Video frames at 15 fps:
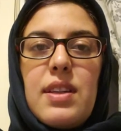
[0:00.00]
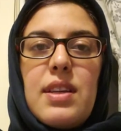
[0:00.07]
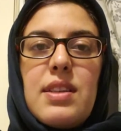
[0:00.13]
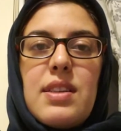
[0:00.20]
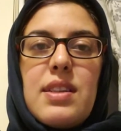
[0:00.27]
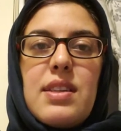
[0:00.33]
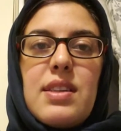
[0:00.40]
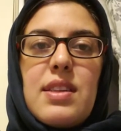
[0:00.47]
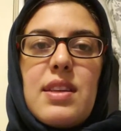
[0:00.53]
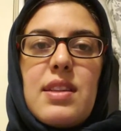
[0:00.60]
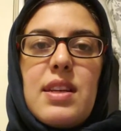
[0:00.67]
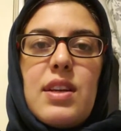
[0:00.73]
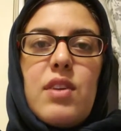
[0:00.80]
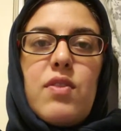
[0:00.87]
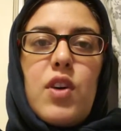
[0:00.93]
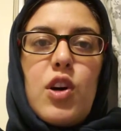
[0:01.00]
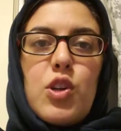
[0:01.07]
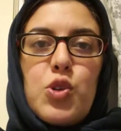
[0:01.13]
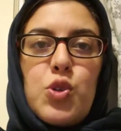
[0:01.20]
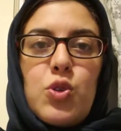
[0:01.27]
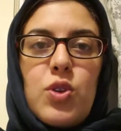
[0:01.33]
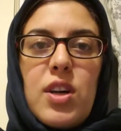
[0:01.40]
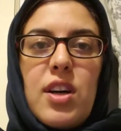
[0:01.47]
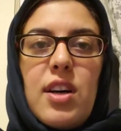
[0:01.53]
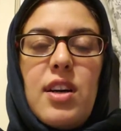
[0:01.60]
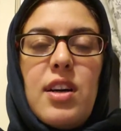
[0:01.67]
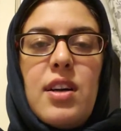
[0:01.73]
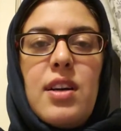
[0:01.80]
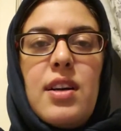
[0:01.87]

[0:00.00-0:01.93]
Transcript: this, is the day of Ashura.